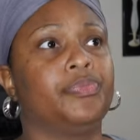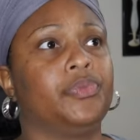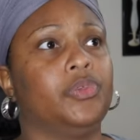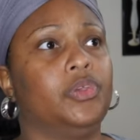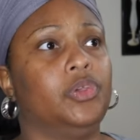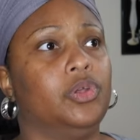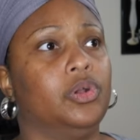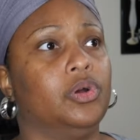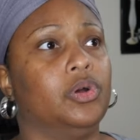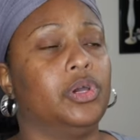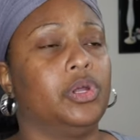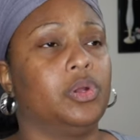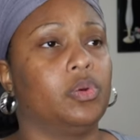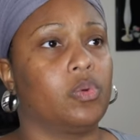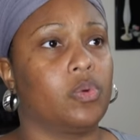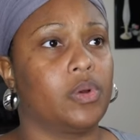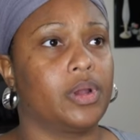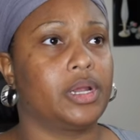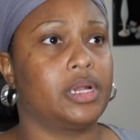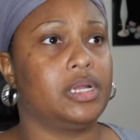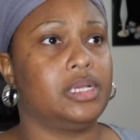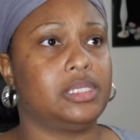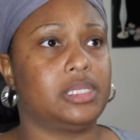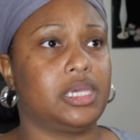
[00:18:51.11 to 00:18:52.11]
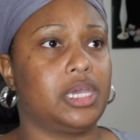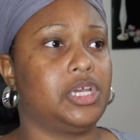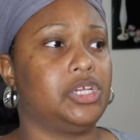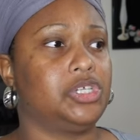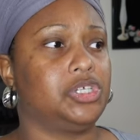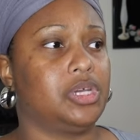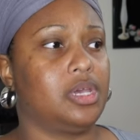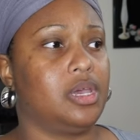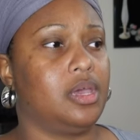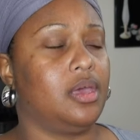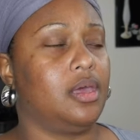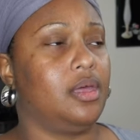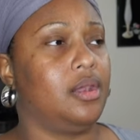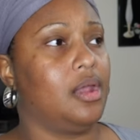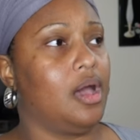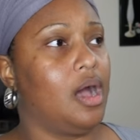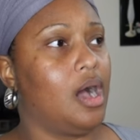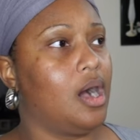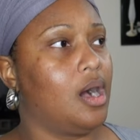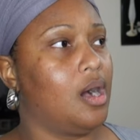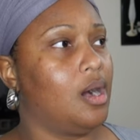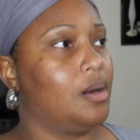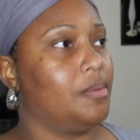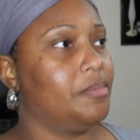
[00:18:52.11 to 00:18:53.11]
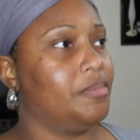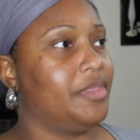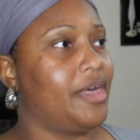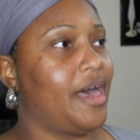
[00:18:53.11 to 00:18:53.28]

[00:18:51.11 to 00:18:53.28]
you know, an organization um,